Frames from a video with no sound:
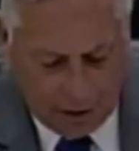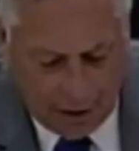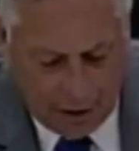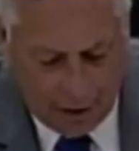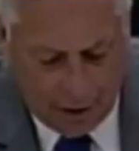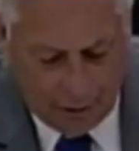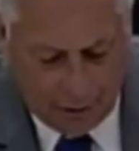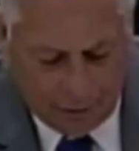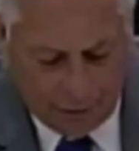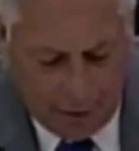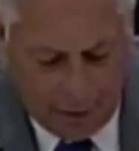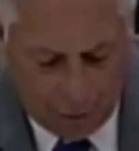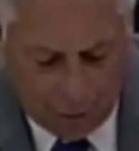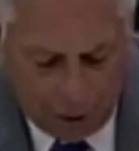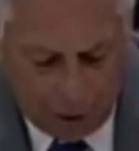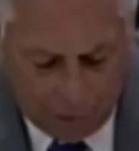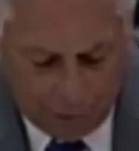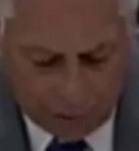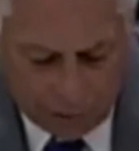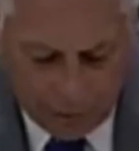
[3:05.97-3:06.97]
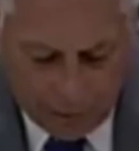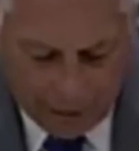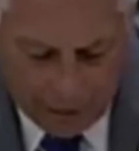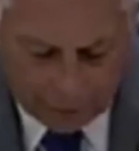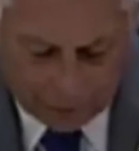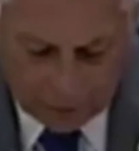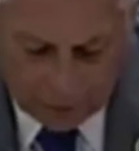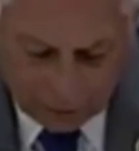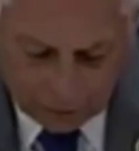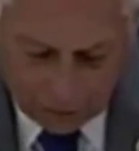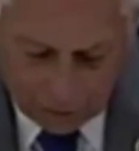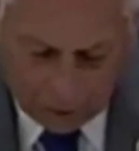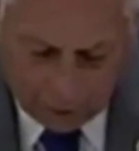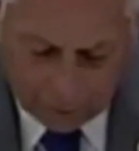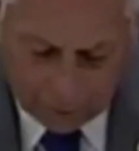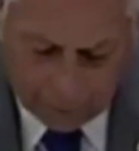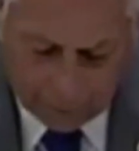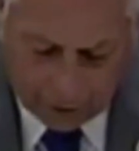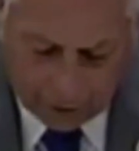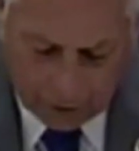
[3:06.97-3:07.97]
in February of
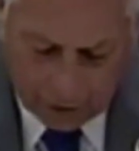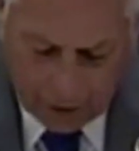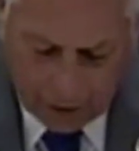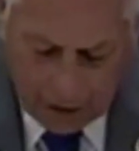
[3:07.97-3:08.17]
2012, FERC